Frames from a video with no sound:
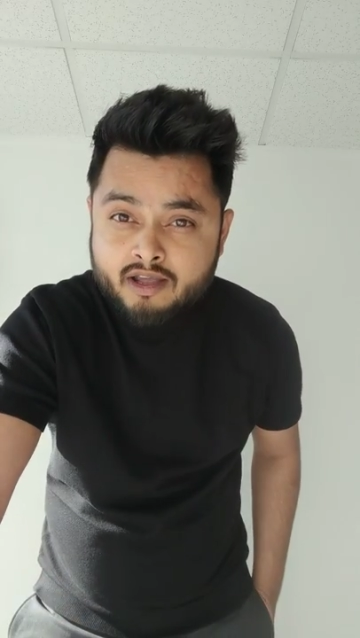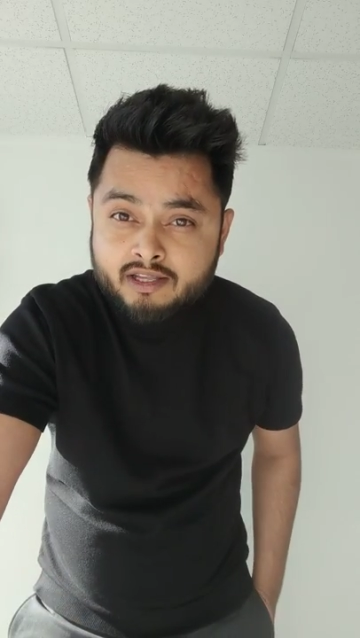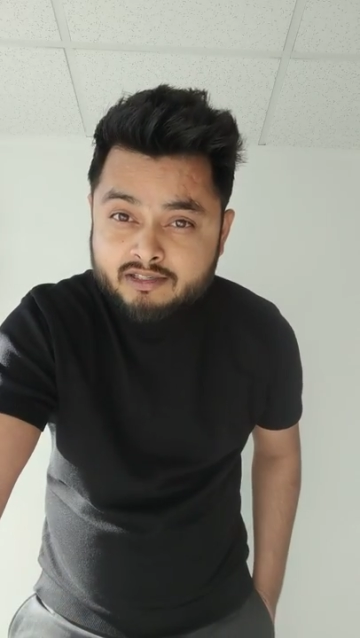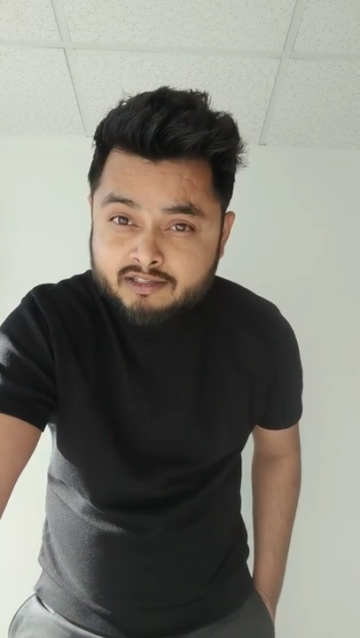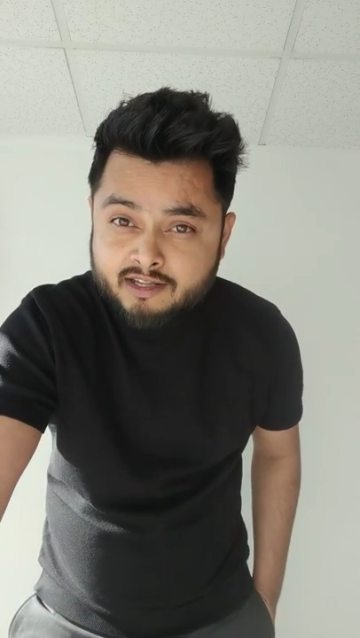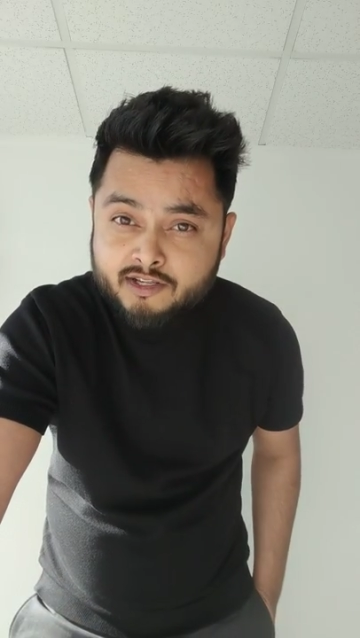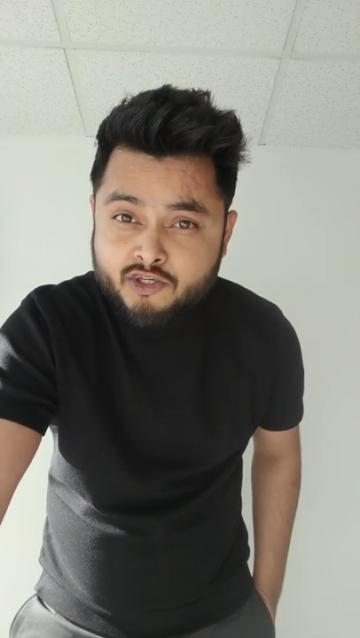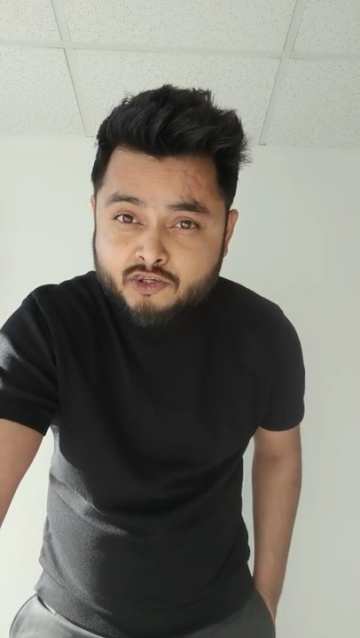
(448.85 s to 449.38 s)

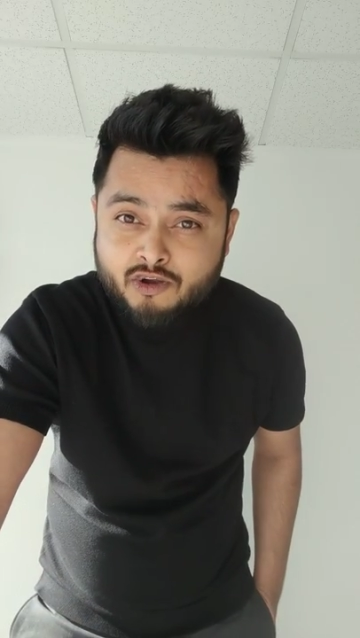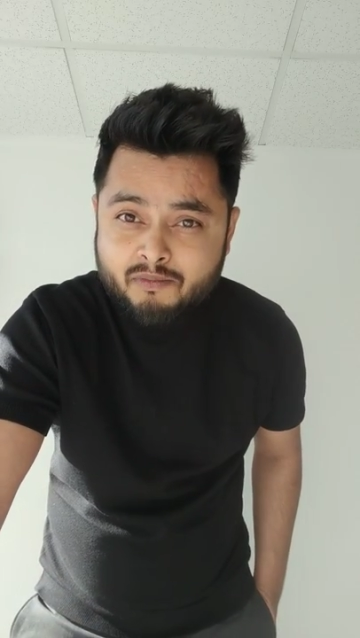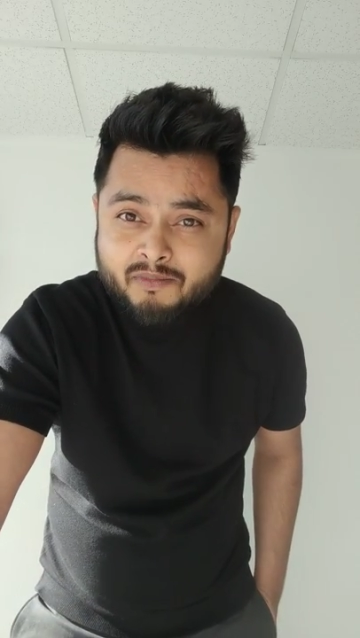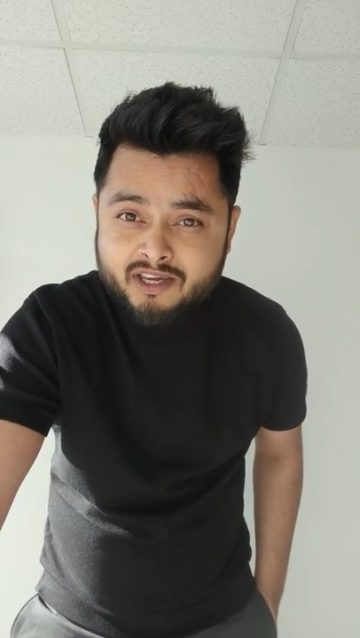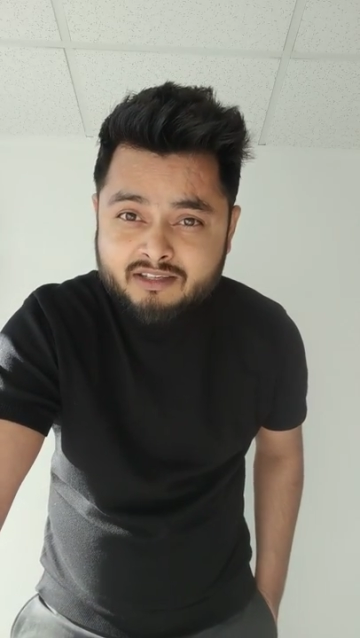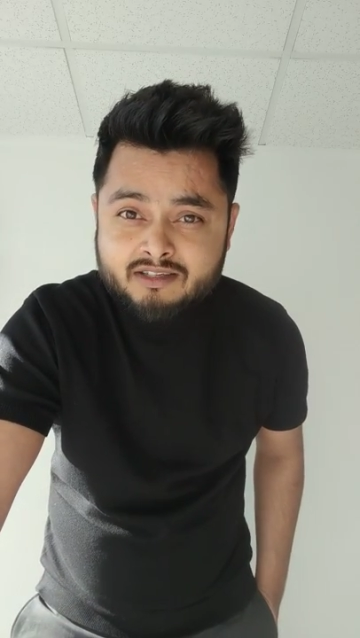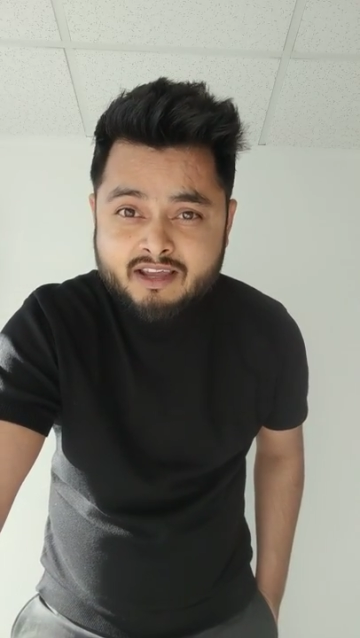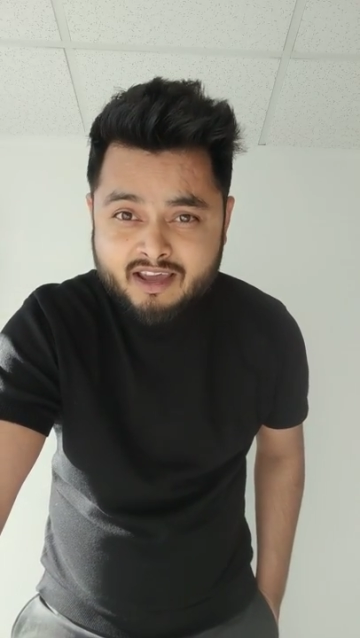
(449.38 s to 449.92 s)
such
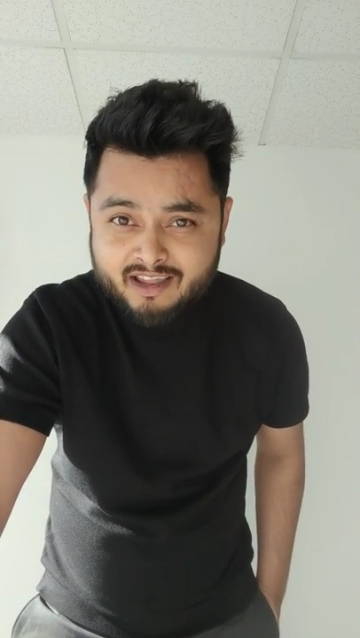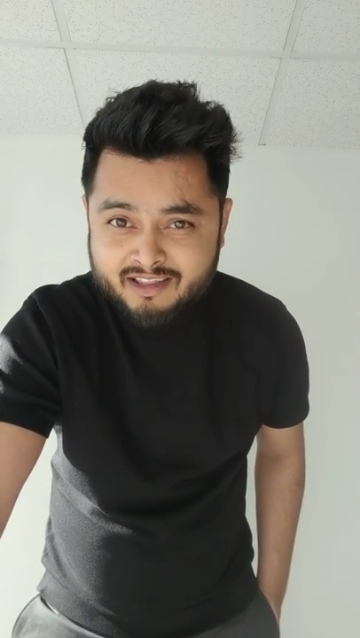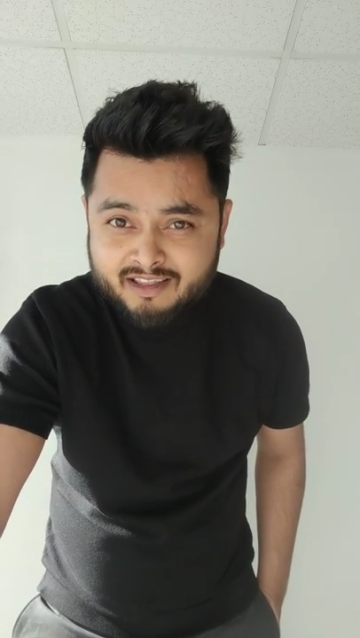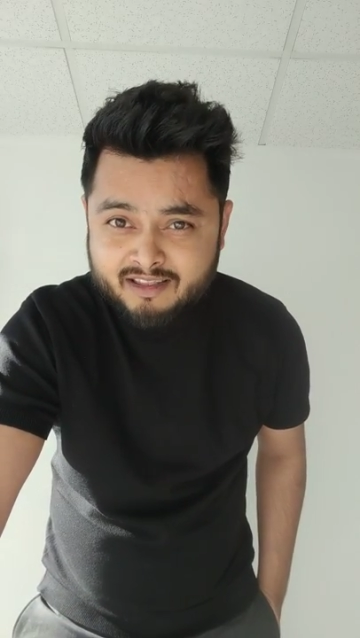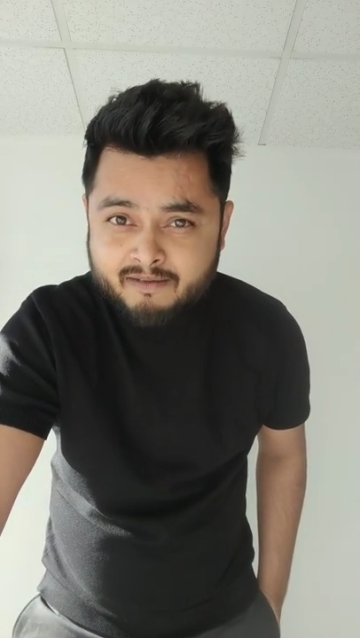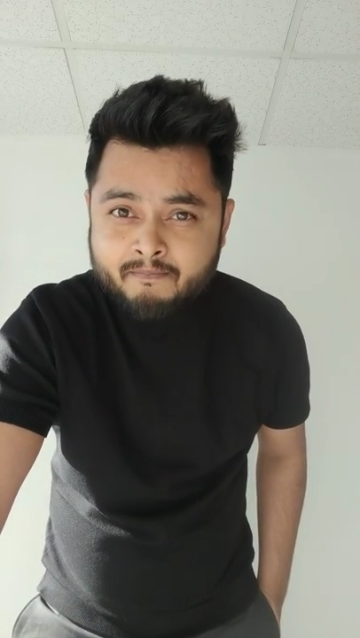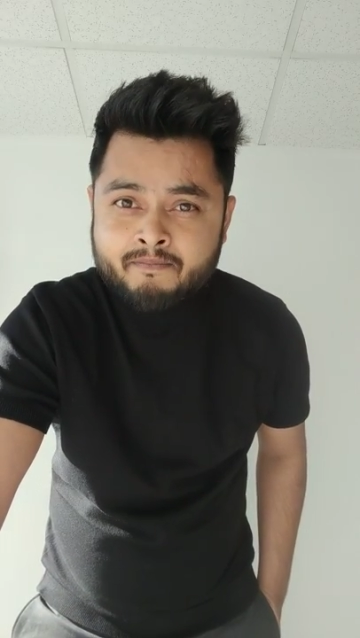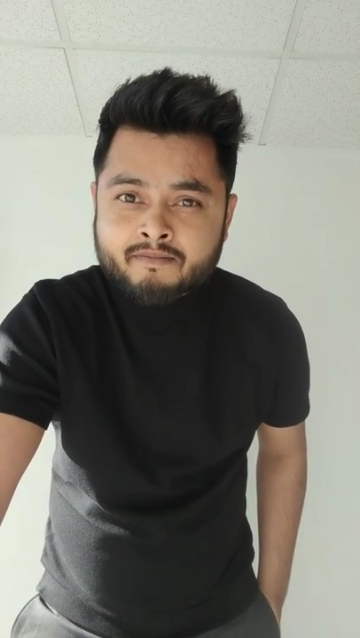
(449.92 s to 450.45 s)
topics
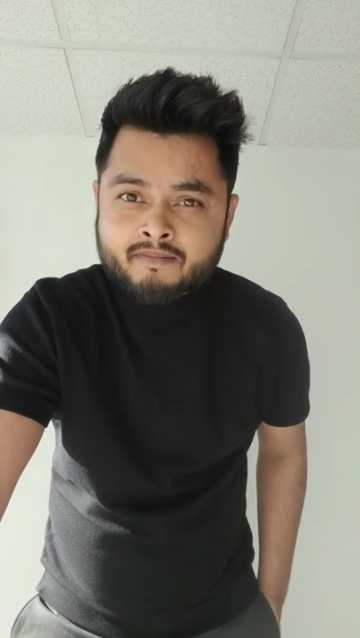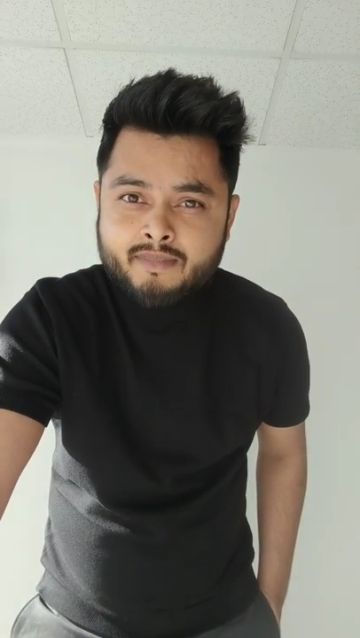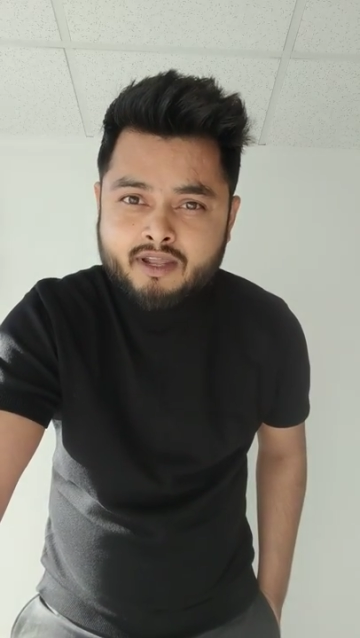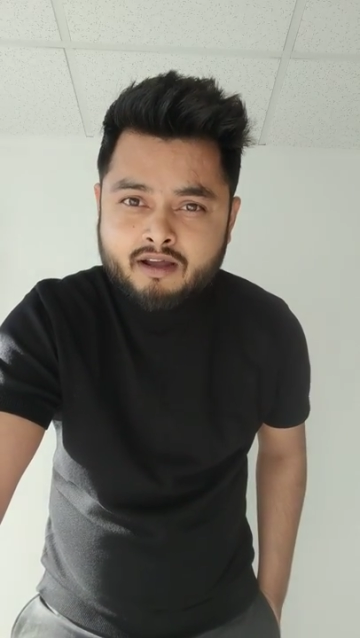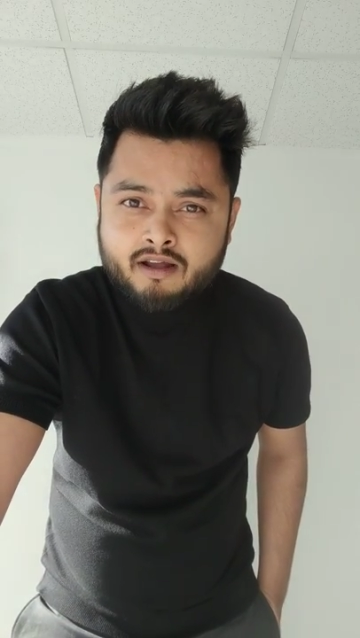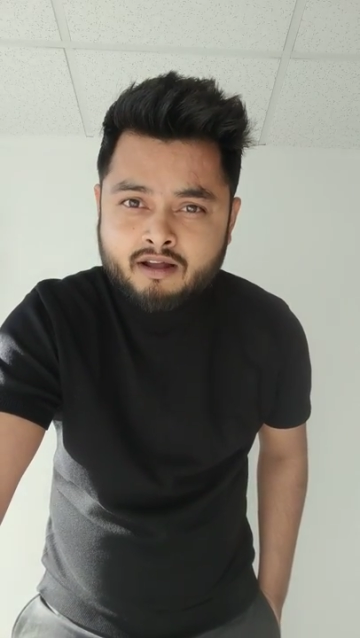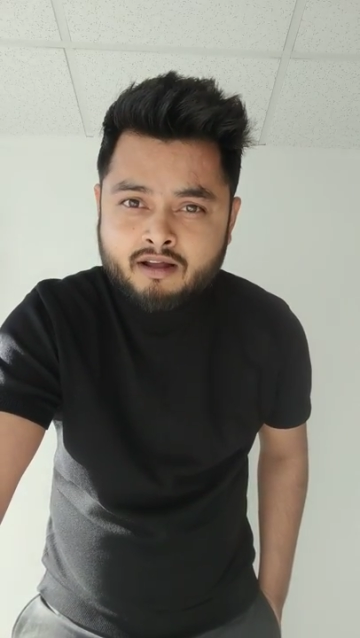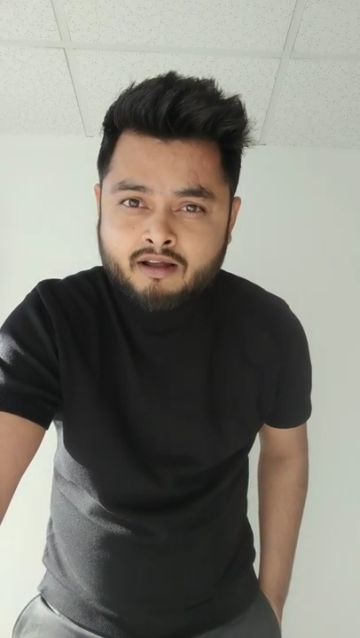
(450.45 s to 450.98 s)
in
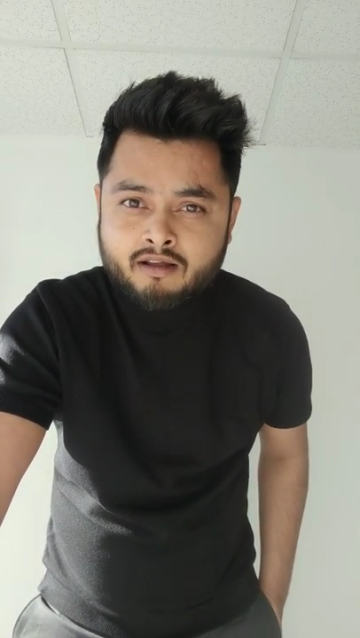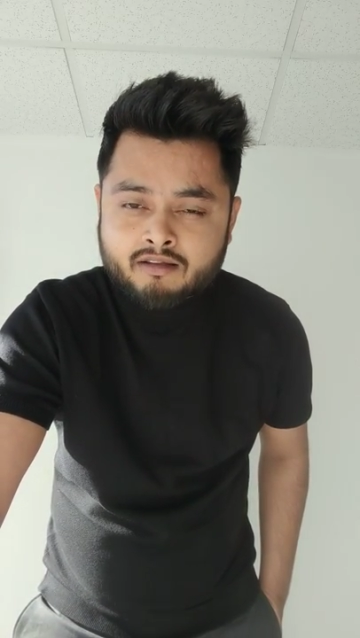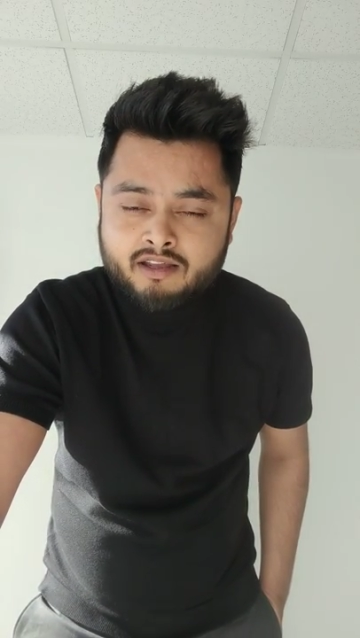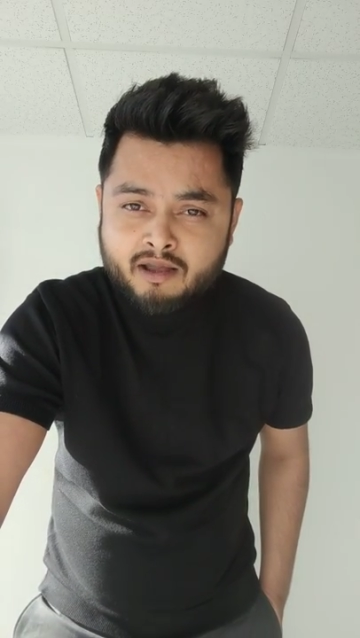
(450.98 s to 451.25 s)
uh,